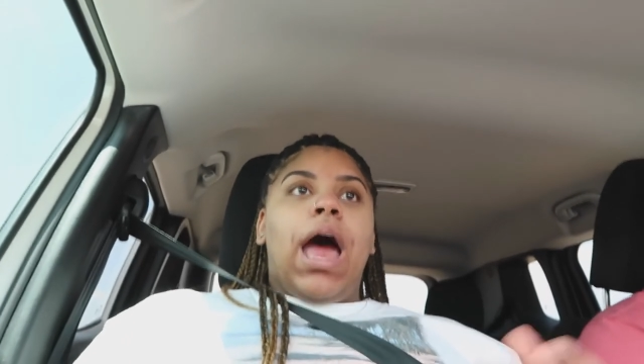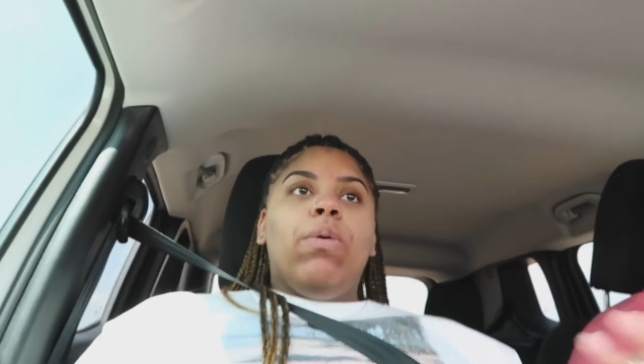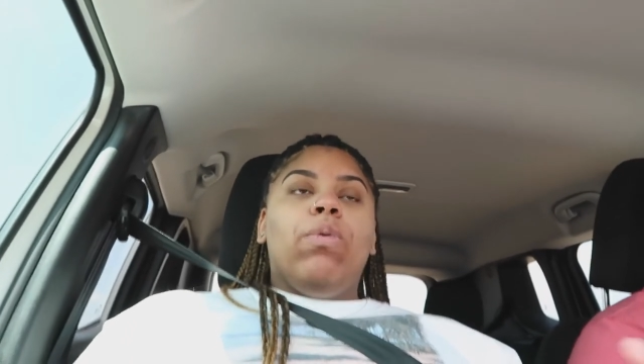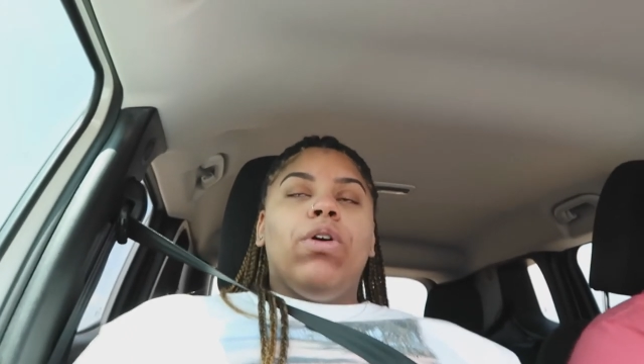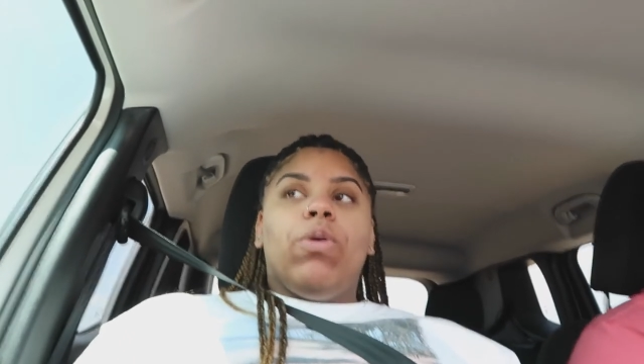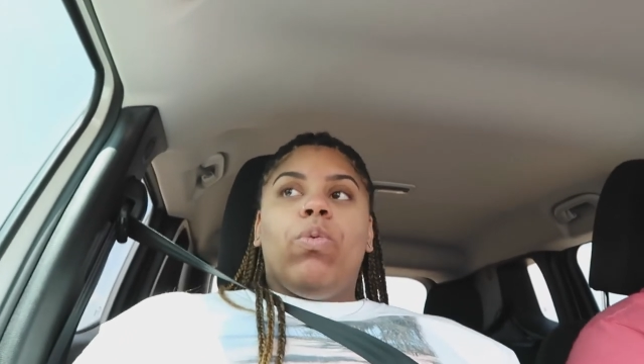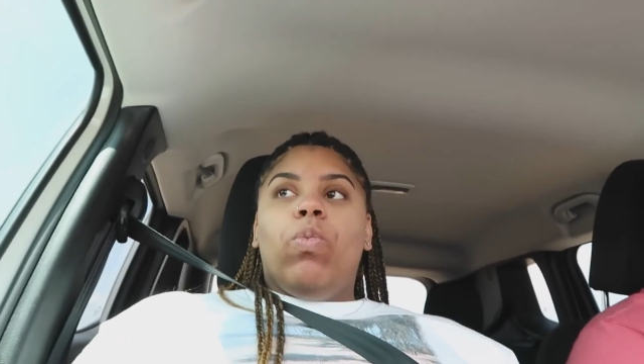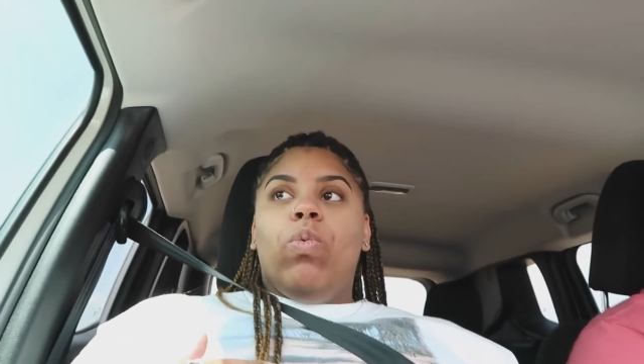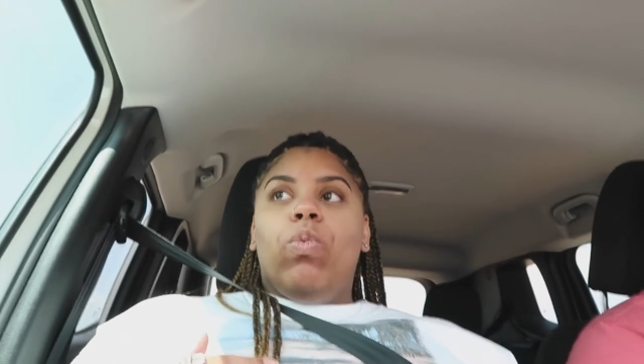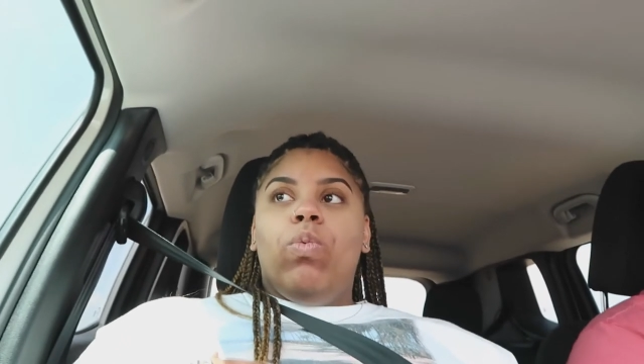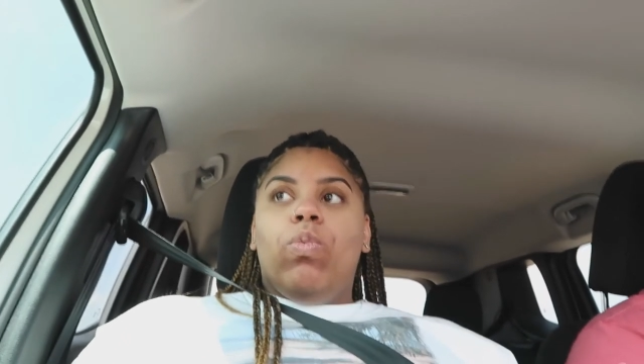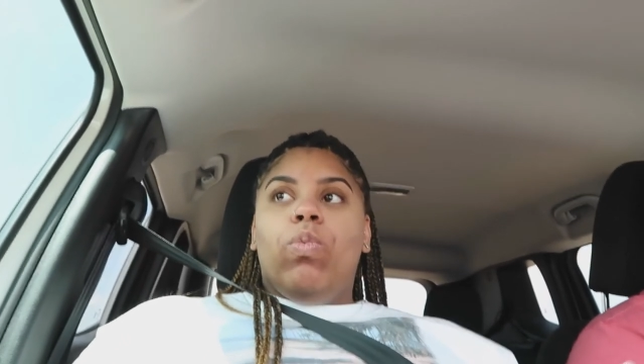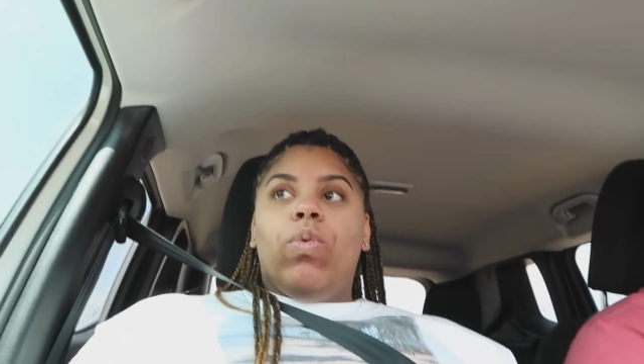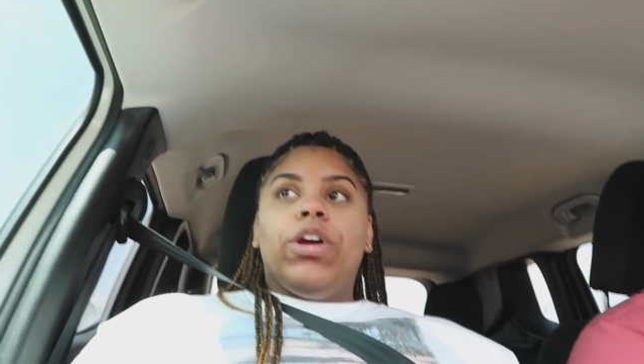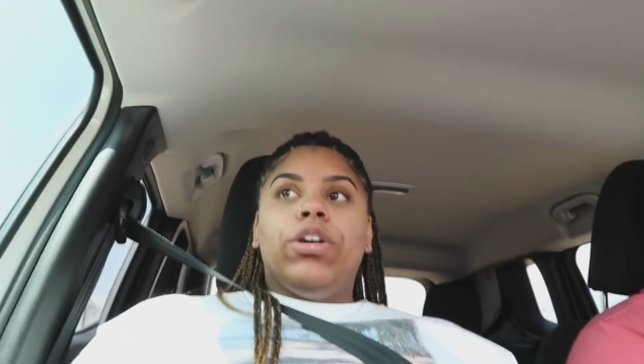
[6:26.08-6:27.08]
I
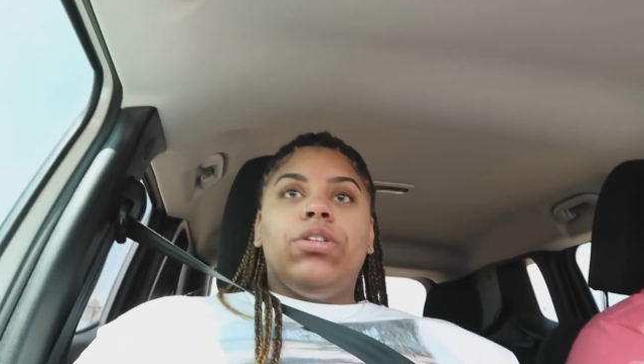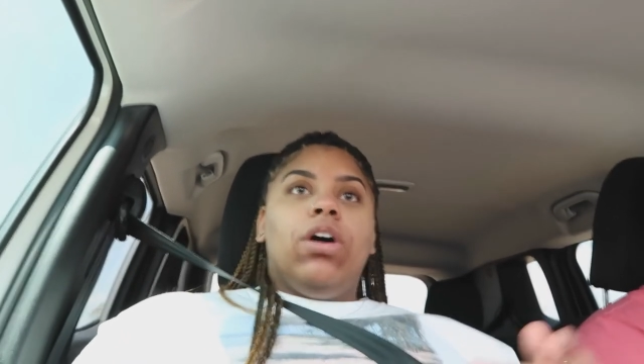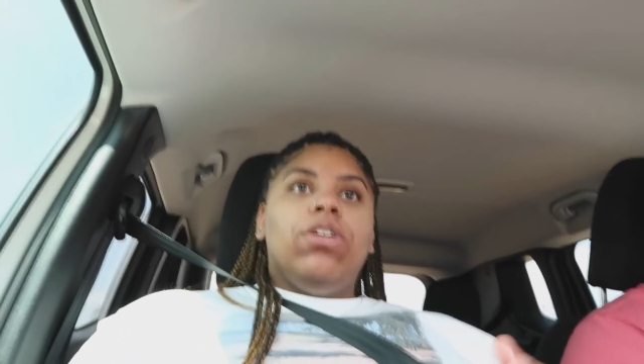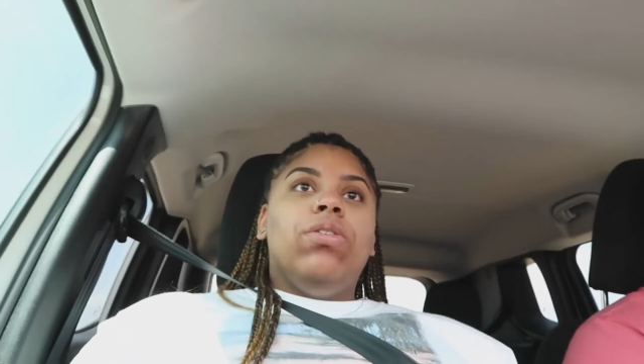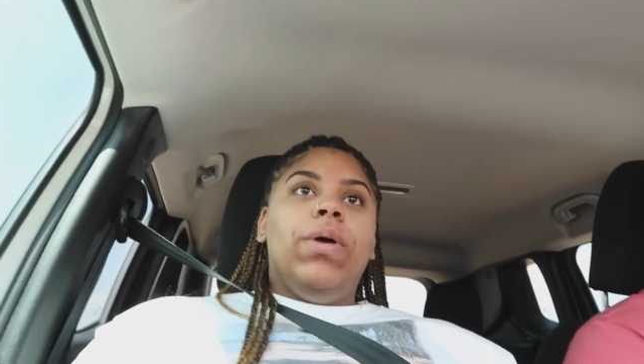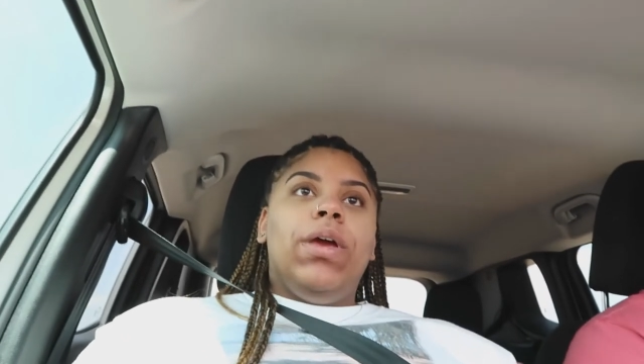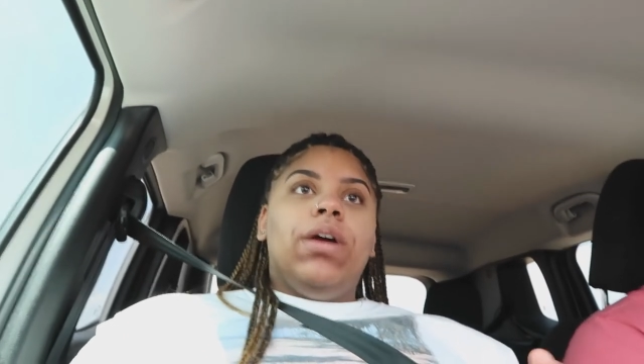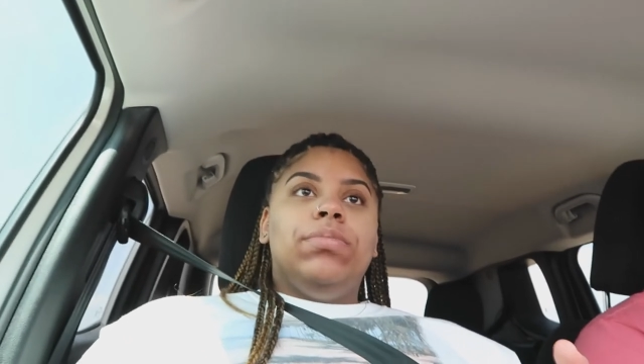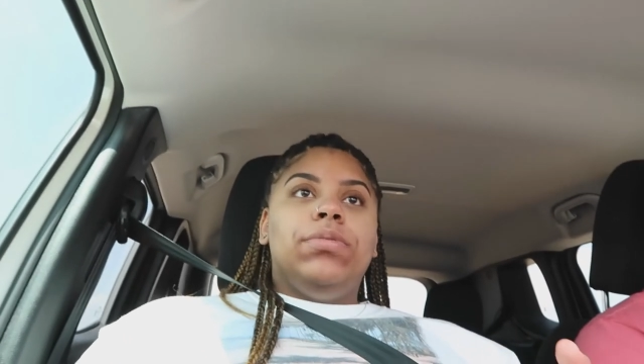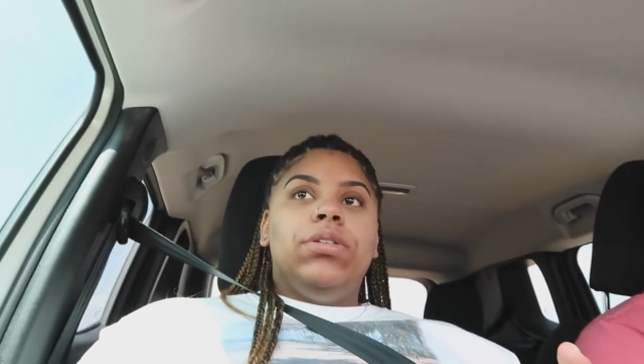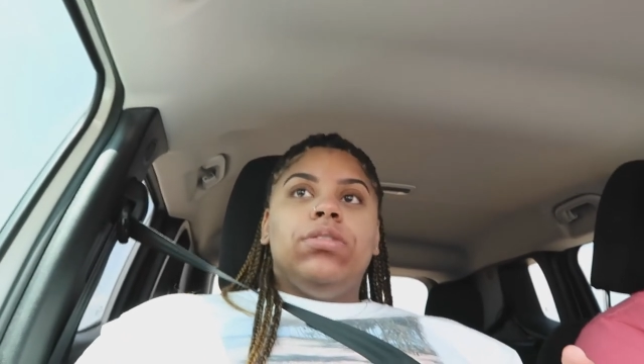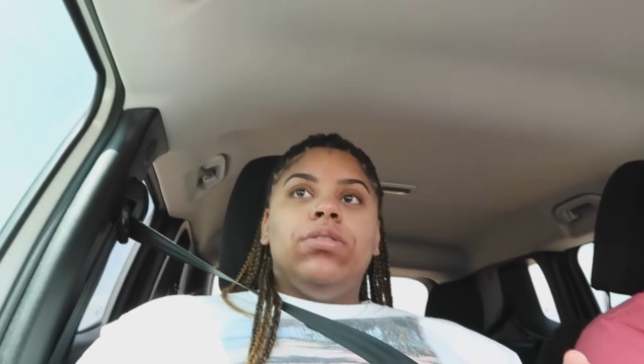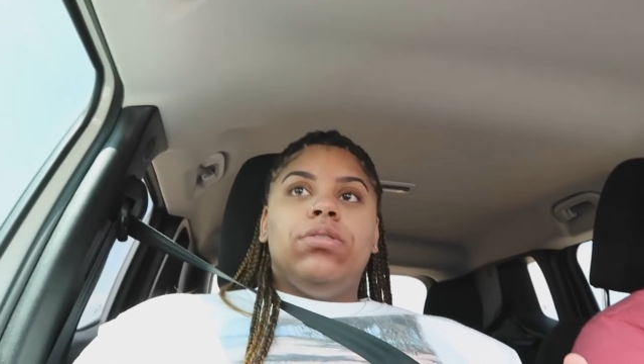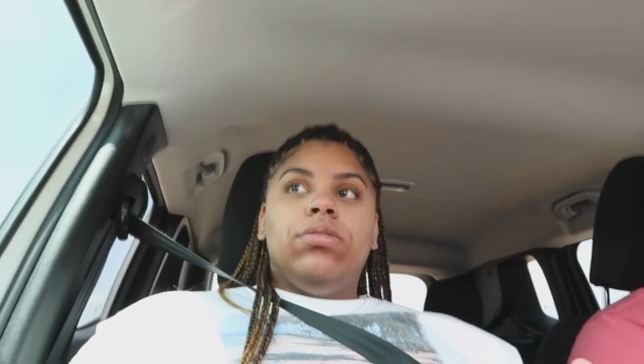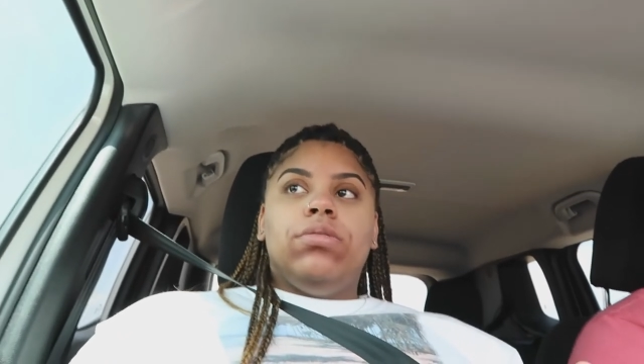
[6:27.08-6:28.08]
worked all the way up
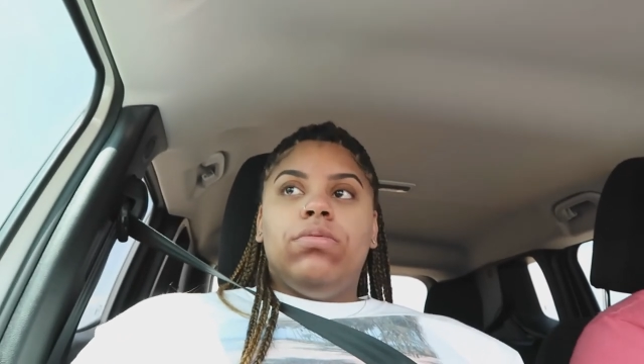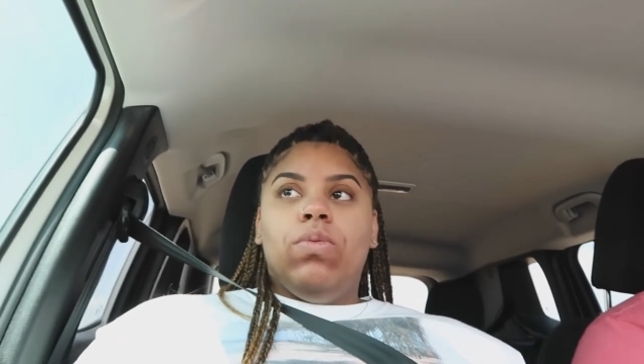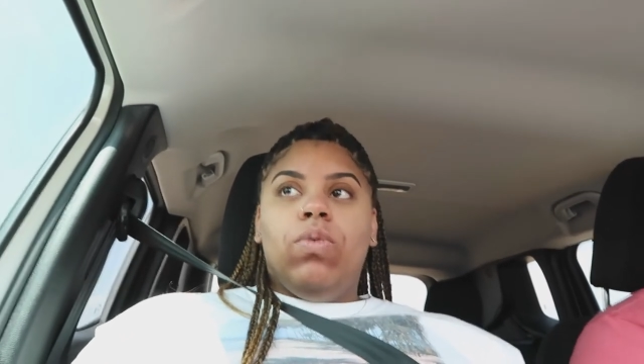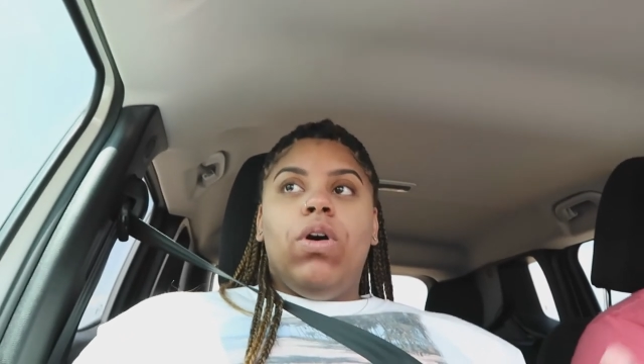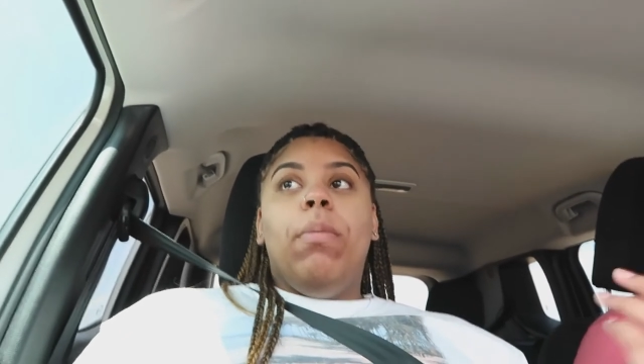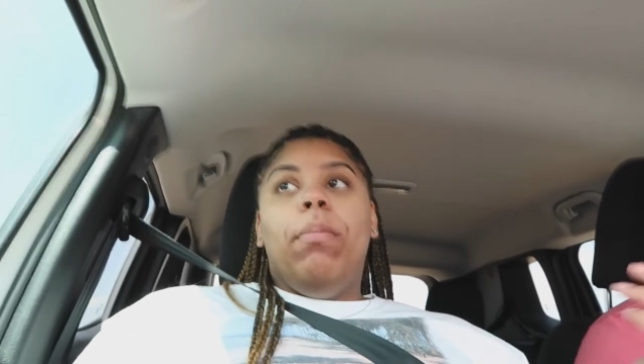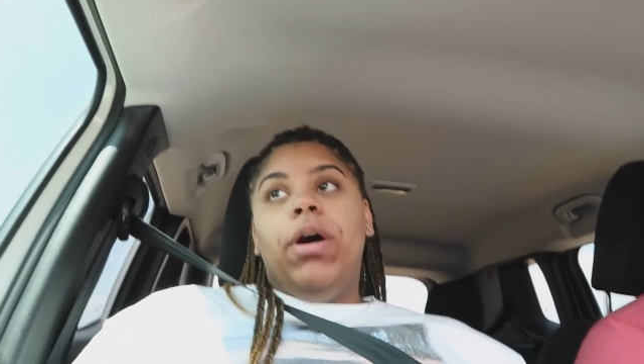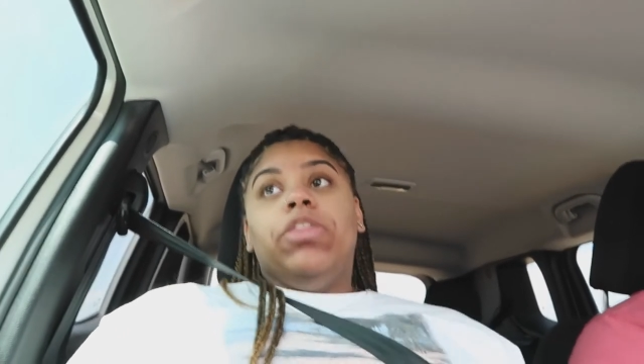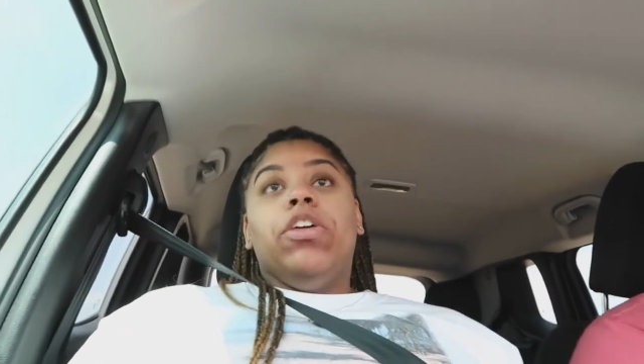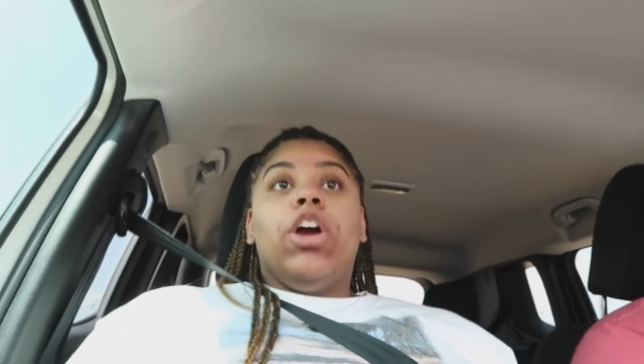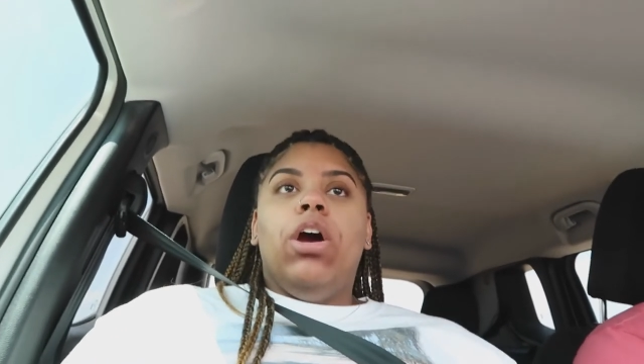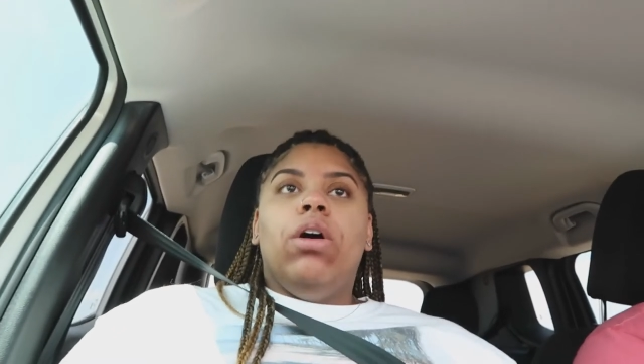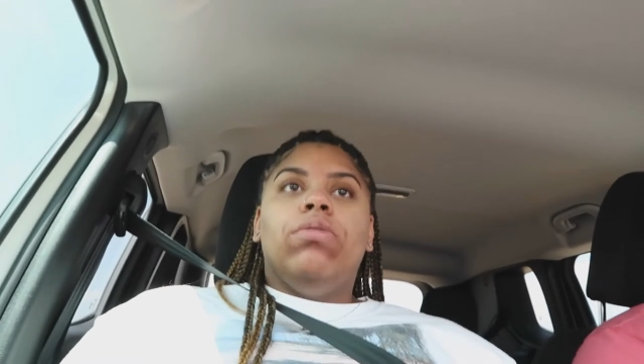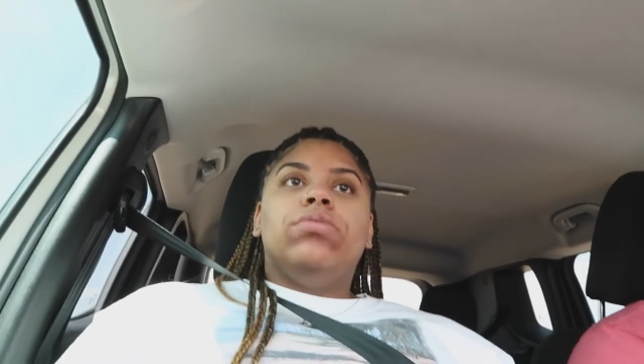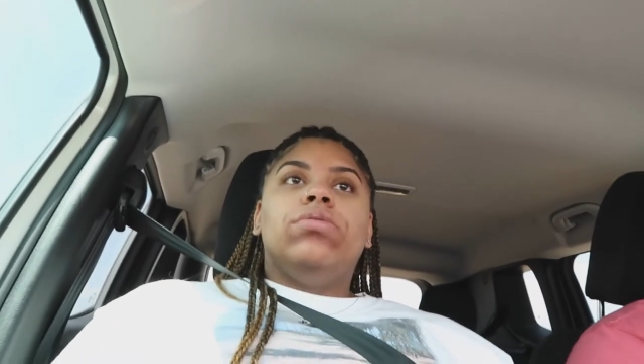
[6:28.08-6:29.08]
till a month
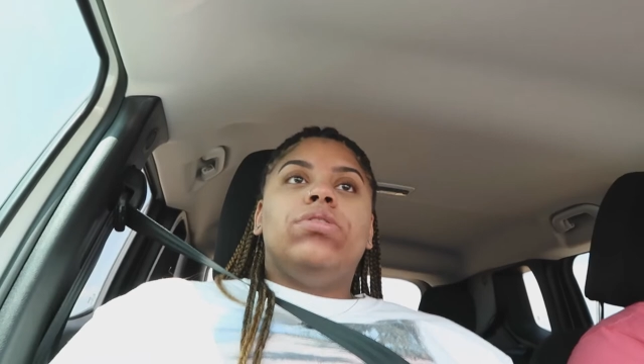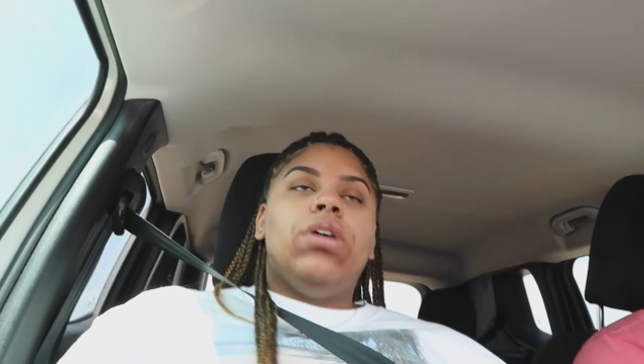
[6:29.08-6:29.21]
ago.